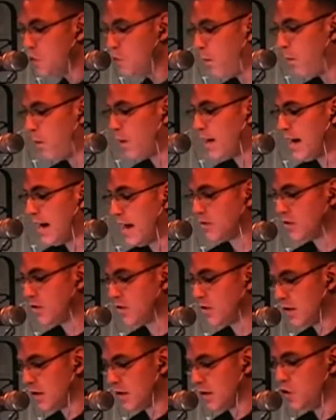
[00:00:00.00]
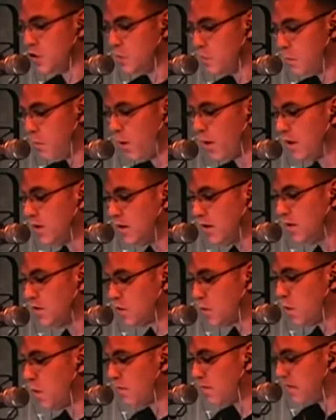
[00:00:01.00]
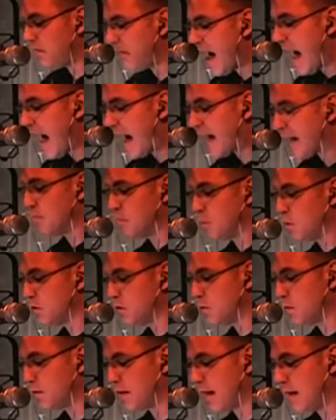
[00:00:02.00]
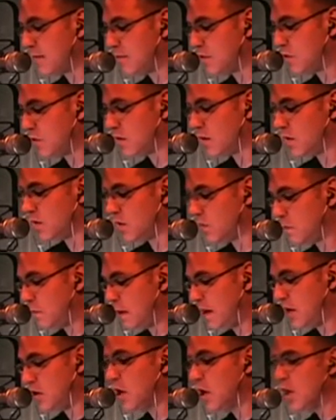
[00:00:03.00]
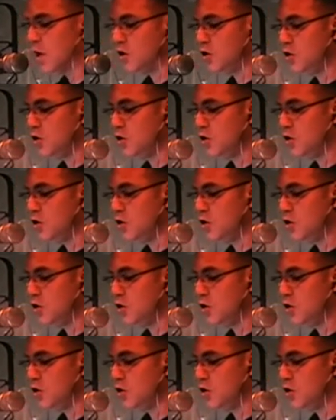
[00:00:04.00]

You pointed to this, quote, fact multiple times during your speech.